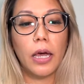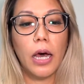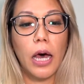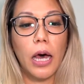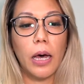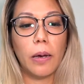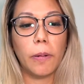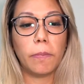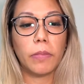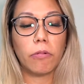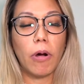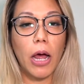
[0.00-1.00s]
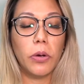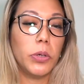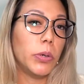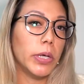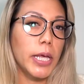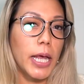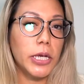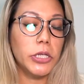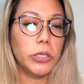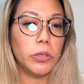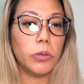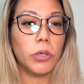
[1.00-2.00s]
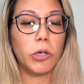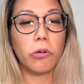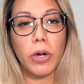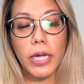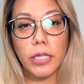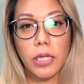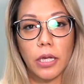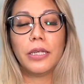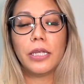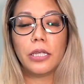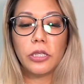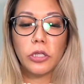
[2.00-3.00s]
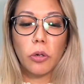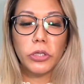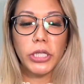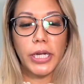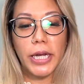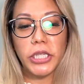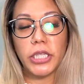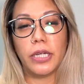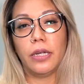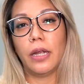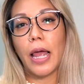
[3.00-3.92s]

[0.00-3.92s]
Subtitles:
Rahu and Ketu creates disassociation,